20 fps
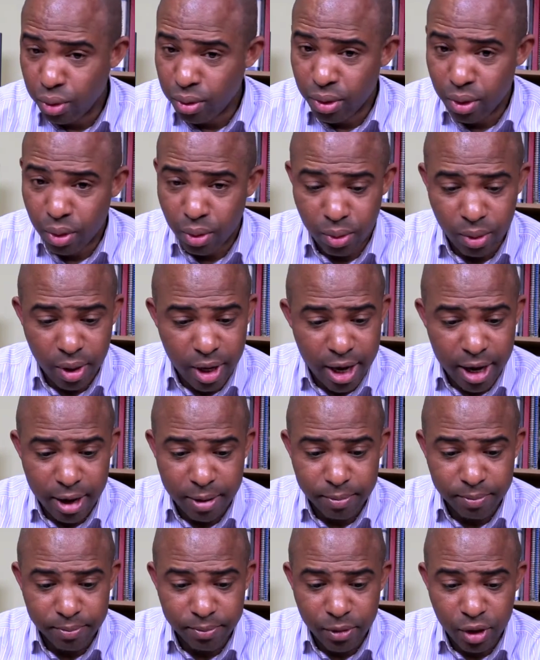you know,
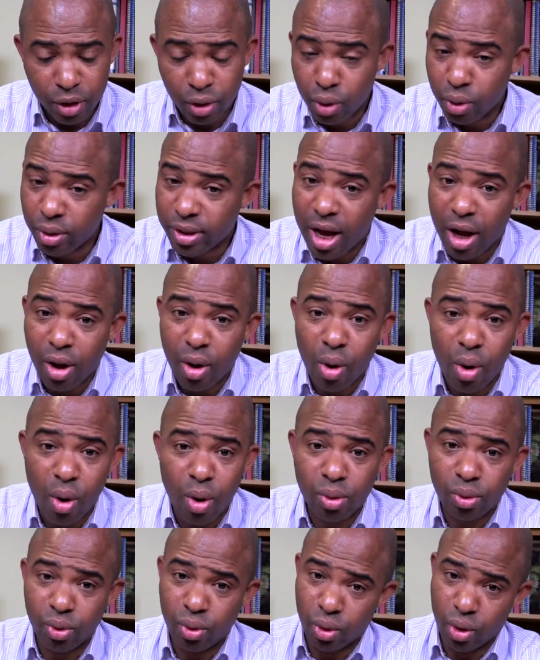um, use
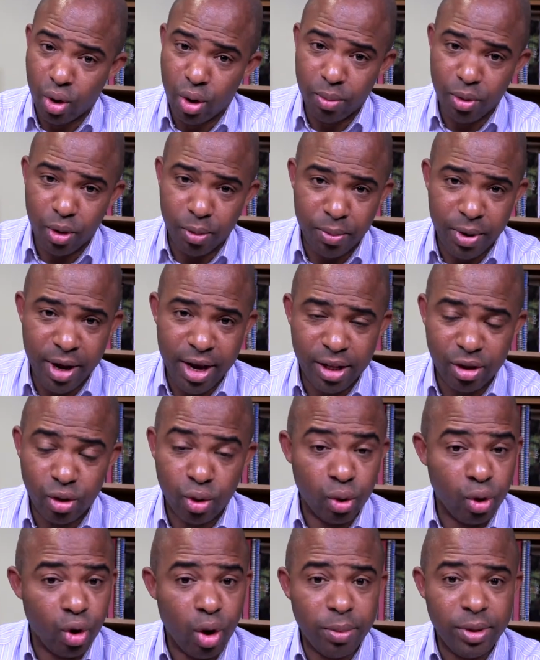alcohol to numb your pain,
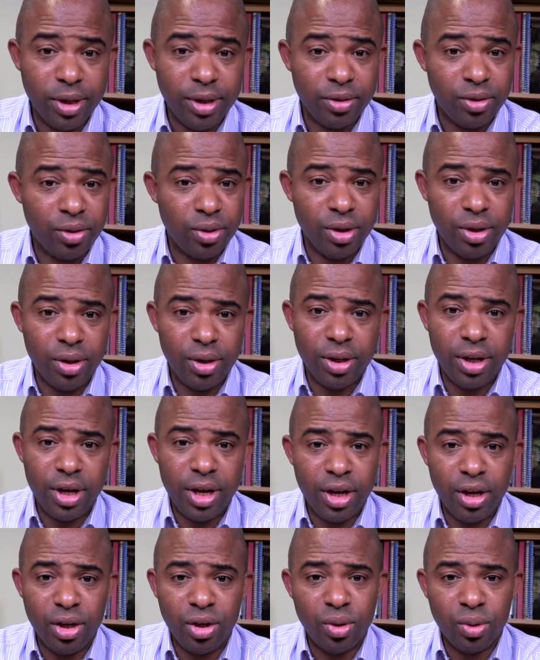to numb these the,
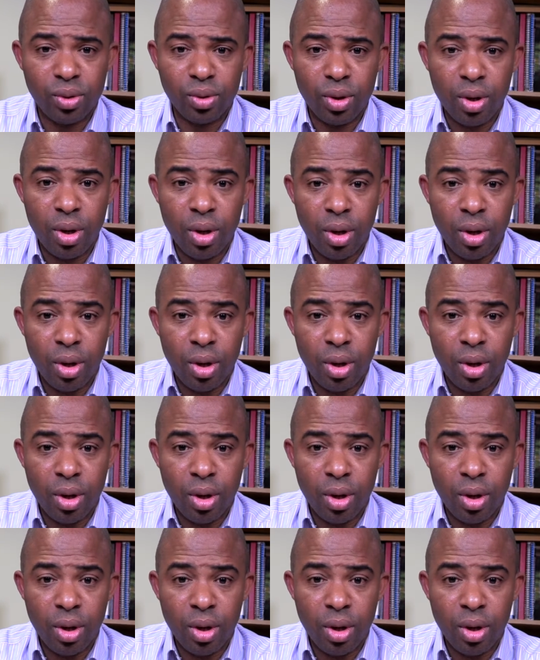the, issues?